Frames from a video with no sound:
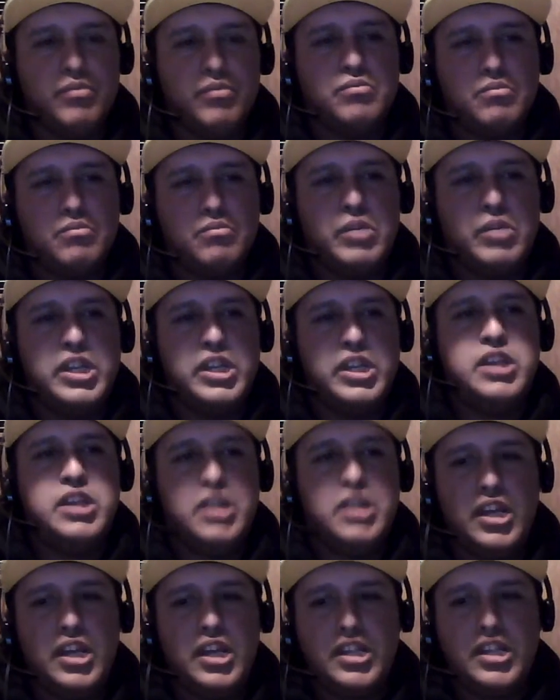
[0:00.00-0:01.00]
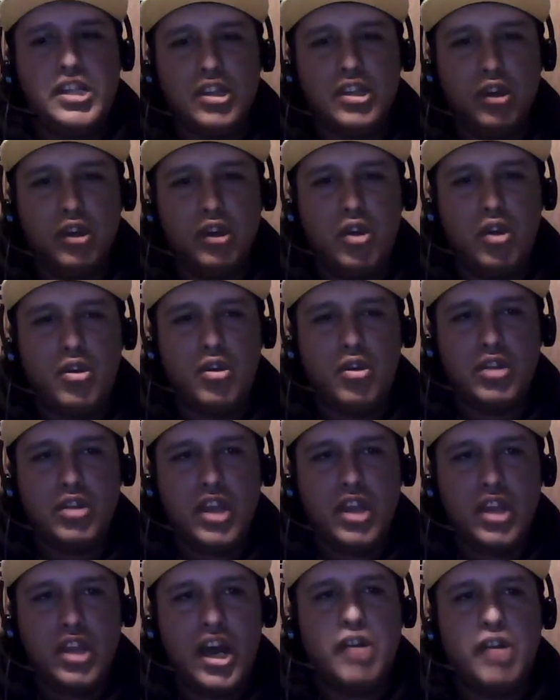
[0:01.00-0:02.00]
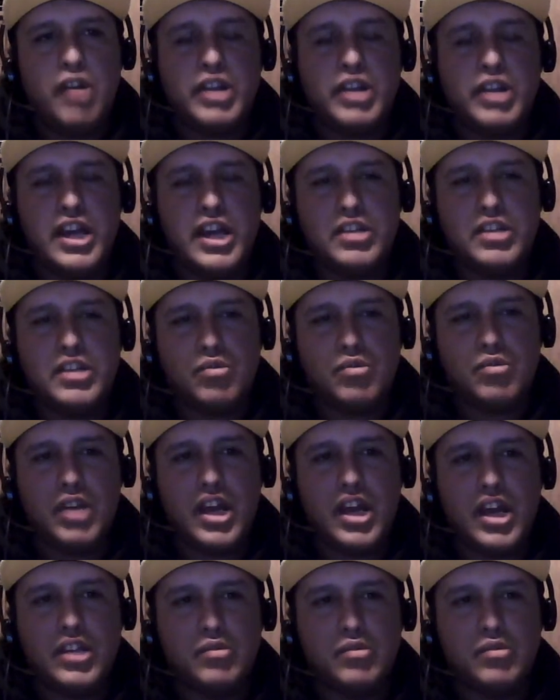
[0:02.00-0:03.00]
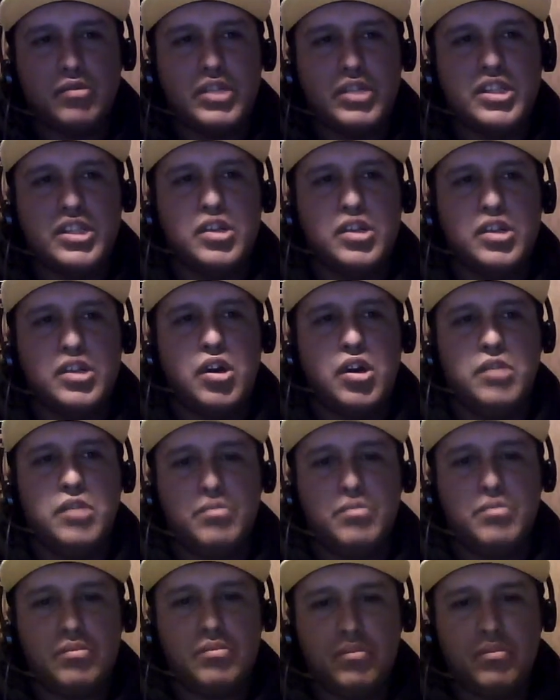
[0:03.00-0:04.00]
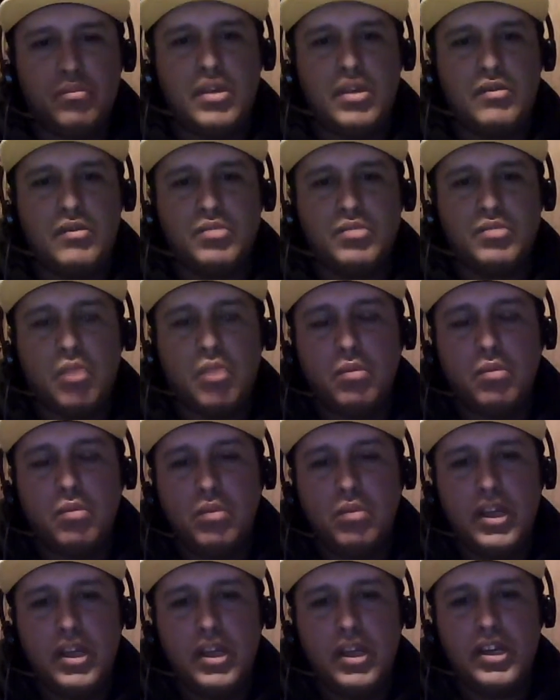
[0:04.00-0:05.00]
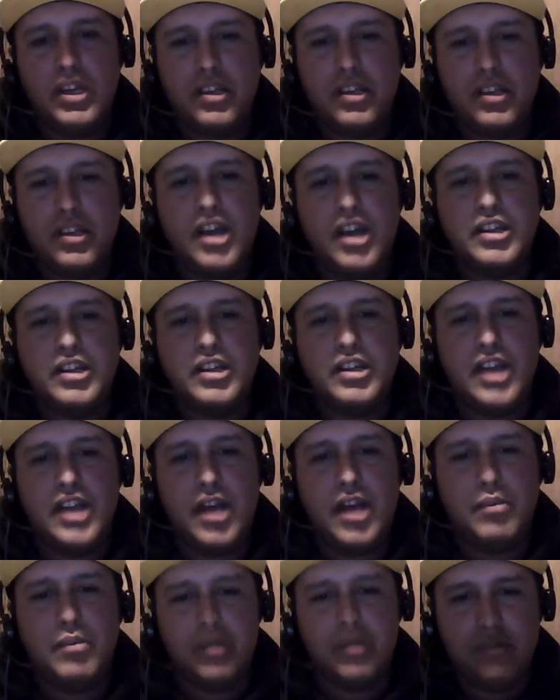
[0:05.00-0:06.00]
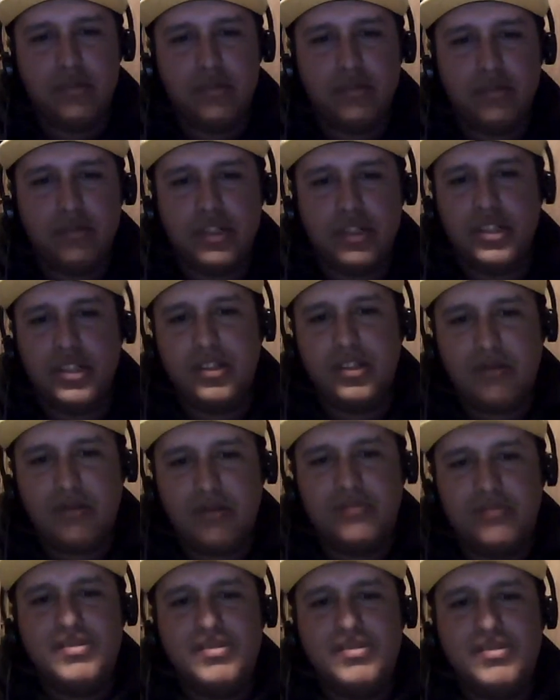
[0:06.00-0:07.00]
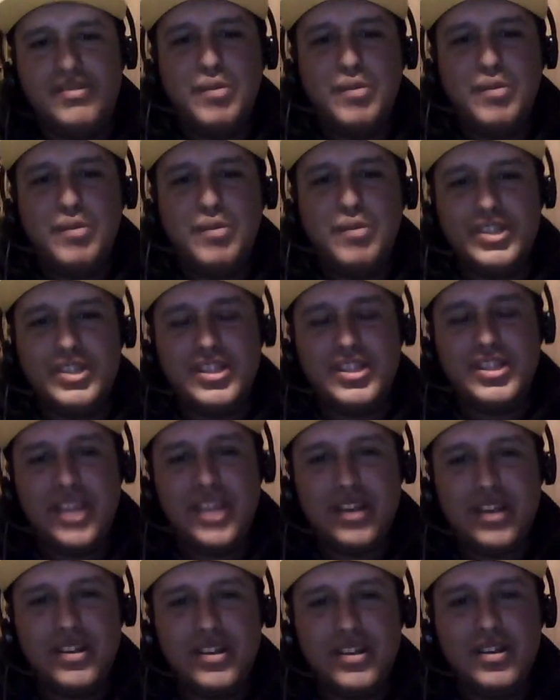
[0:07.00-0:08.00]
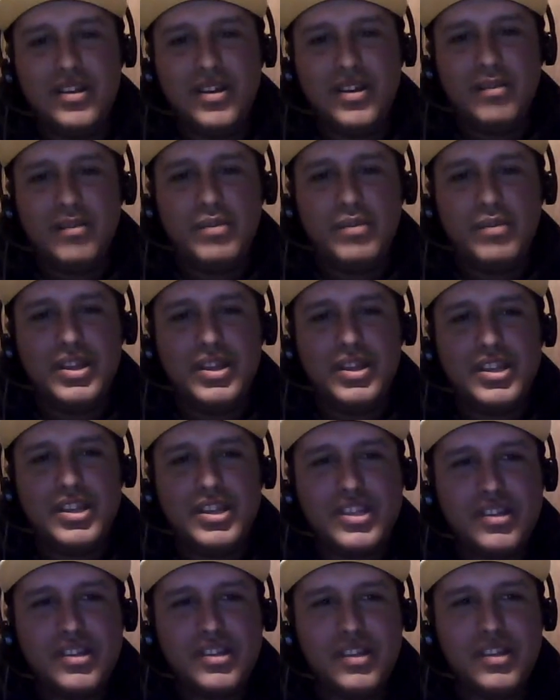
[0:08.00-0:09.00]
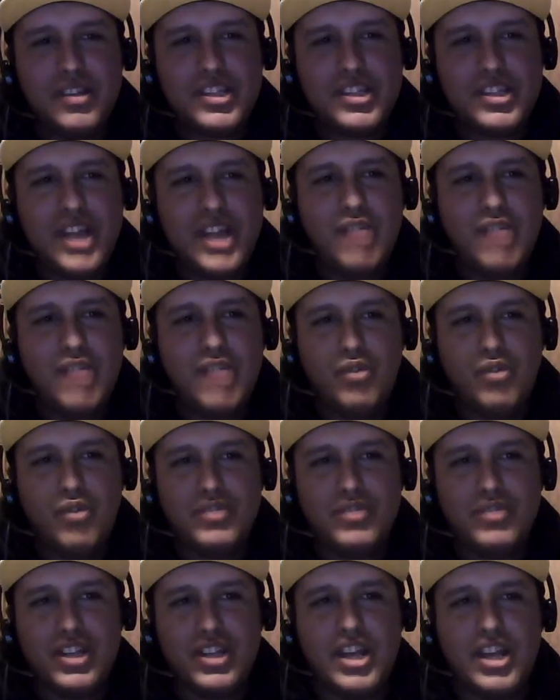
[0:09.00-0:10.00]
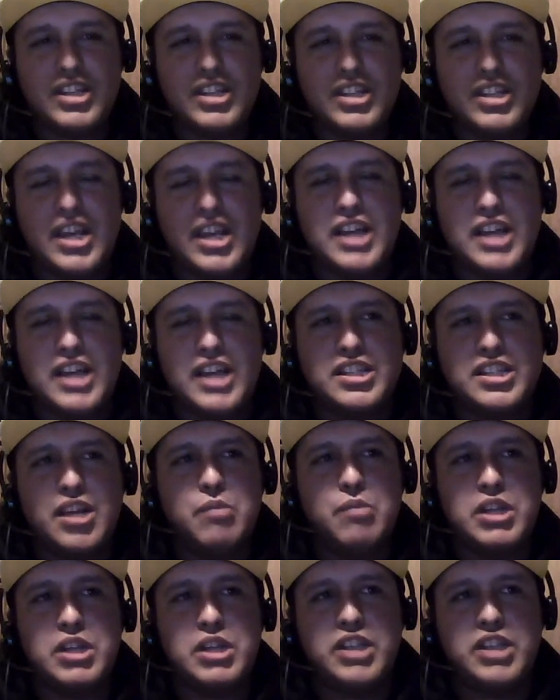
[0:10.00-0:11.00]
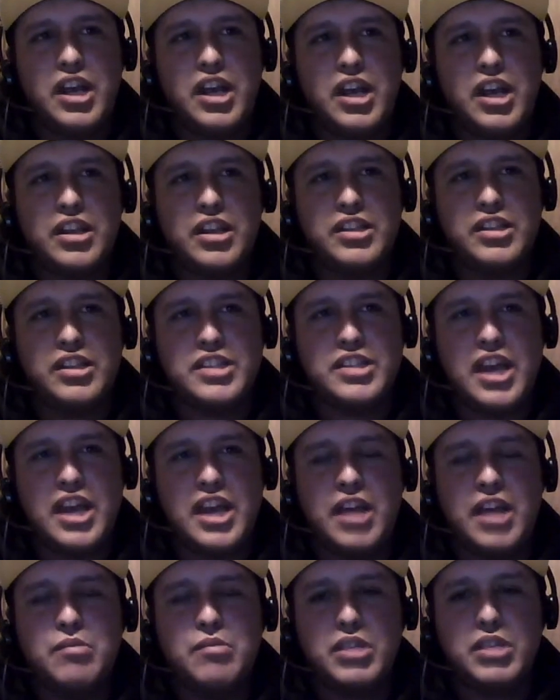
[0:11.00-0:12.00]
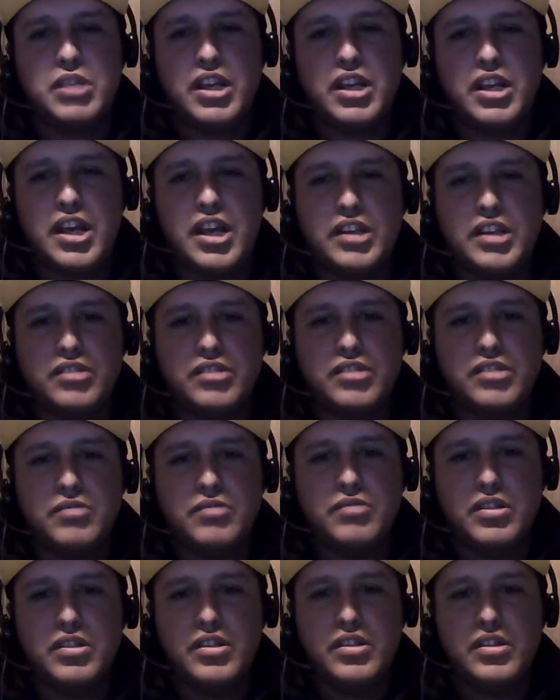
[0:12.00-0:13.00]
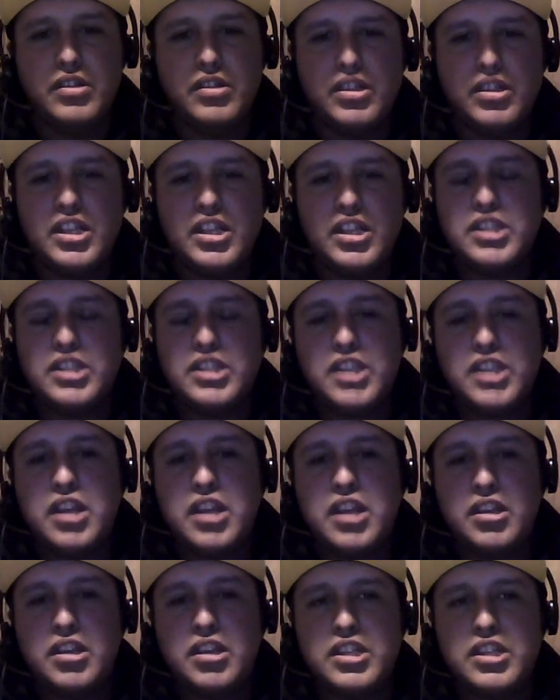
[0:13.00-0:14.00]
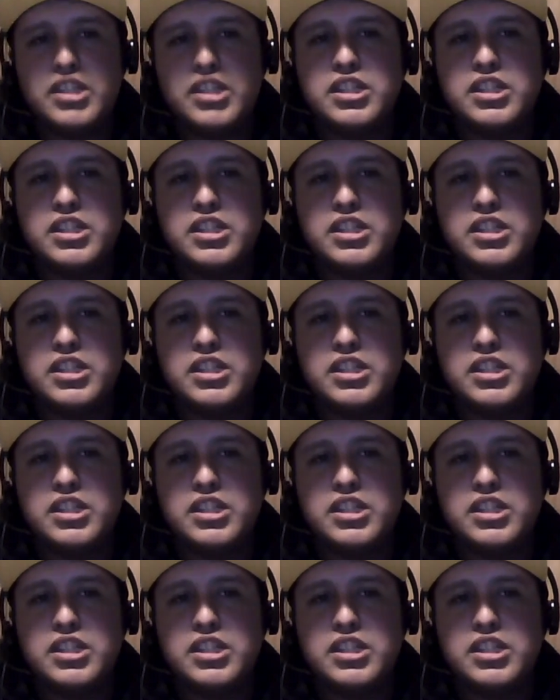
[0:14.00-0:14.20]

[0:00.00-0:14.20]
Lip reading: we didn't need to learn that the Hurricanes were going to win tonight. That was probably going to happen, which it did. But the Sunwolves are going to take so much out of this game, and this is